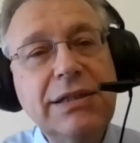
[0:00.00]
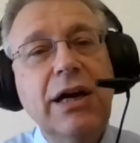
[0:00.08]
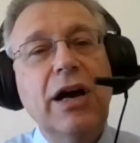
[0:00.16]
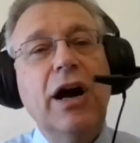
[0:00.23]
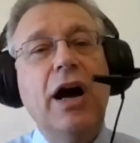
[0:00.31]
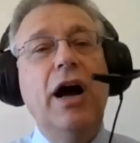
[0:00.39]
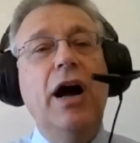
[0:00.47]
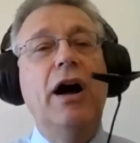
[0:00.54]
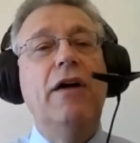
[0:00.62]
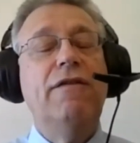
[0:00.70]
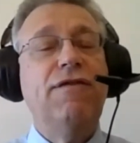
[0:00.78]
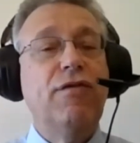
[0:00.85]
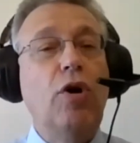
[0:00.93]

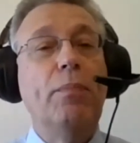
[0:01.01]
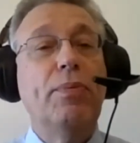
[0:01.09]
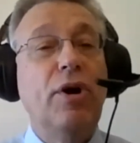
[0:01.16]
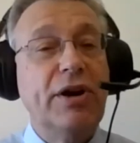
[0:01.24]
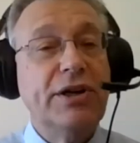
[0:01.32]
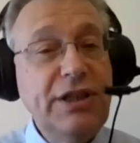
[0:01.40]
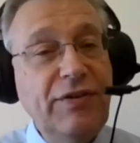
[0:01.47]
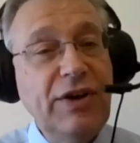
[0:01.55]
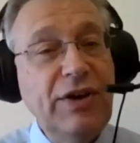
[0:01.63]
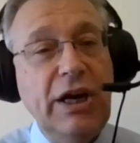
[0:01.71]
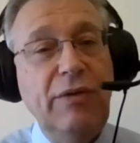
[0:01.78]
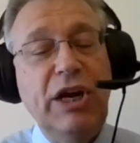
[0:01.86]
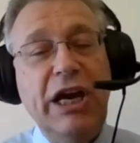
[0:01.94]
from productivity. We're
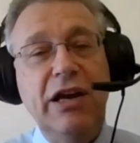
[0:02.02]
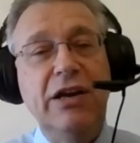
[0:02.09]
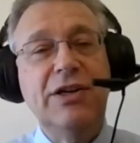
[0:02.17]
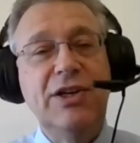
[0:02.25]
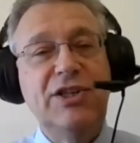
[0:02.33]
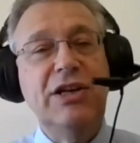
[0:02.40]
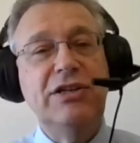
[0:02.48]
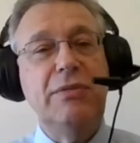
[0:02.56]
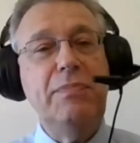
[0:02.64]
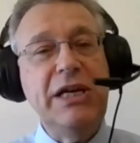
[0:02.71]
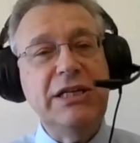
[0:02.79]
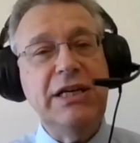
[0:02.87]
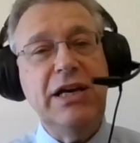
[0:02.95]
getting
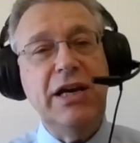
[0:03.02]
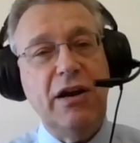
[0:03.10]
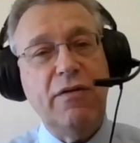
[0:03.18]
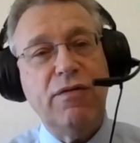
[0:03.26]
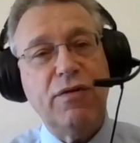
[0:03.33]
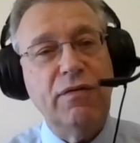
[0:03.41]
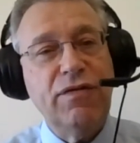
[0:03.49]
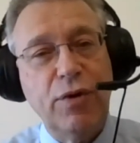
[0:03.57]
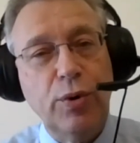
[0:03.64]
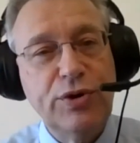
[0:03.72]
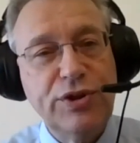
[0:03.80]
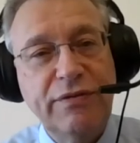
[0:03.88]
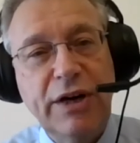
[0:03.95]
disintermediated from fruits
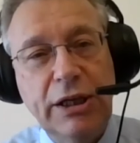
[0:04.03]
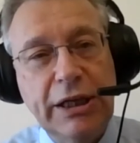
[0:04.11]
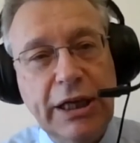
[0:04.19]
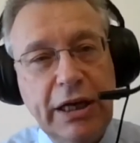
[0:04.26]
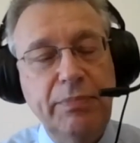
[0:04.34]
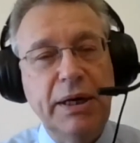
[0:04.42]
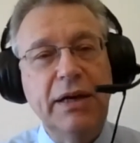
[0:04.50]
of our labor.